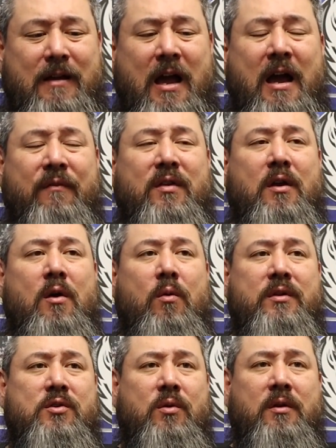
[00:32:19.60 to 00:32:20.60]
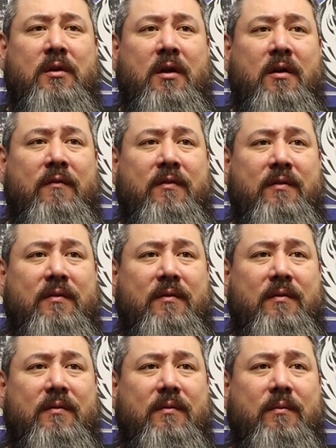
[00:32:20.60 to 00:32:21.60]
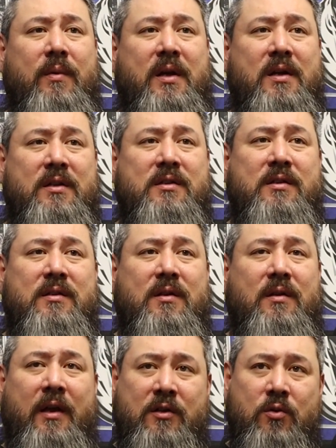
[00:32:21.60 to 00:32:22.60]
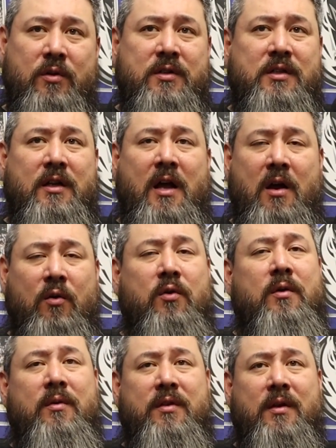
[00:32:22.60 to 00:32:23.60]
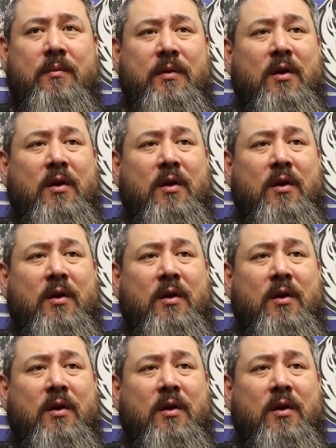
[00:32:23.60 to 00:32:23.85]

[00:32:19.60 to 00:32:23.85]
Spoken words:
I have to go with Jordan Love because, like Jordan said, I agree with him.